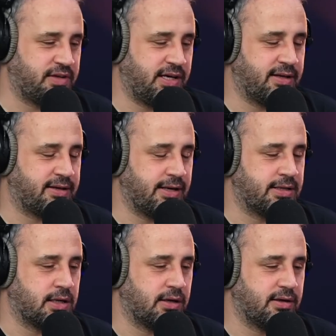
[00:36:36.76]
of the year
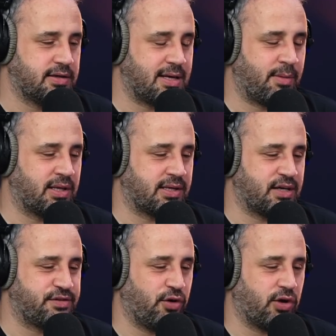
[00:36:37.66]
data, Sam
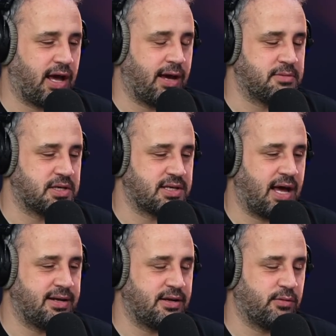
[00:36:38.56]
Allardyce, 4 games, has
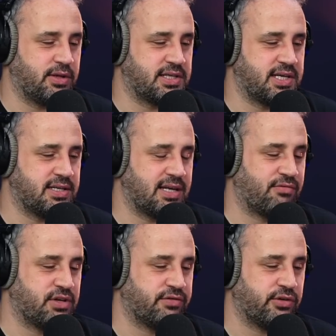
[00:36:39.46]
ended up with a season
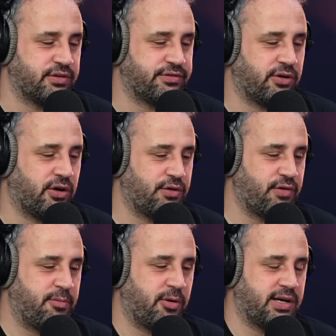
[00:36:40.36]
average of under 4.
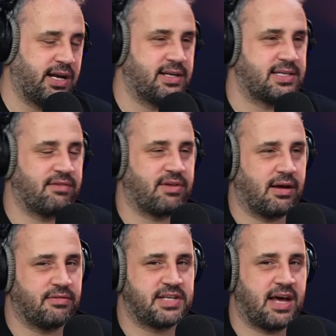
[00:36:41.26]
3.97
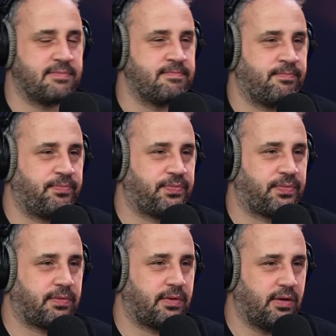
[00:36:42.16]
out of 10.
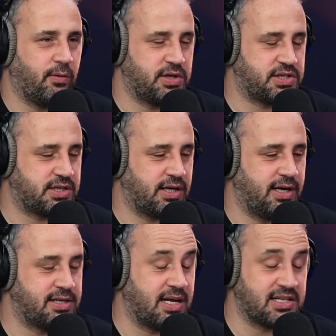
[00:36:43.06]
Which
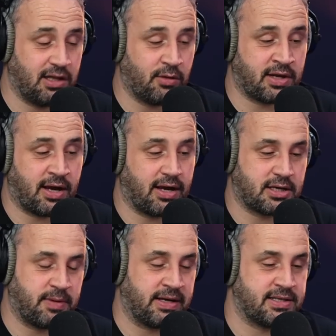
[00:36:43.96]
is lower than I
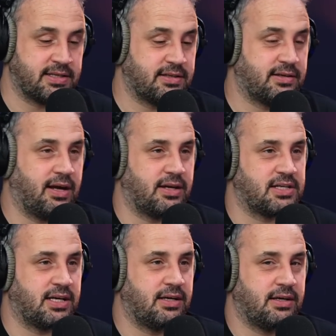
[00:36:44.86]
expected,
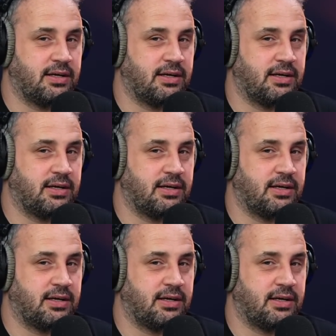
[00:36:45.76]
actually.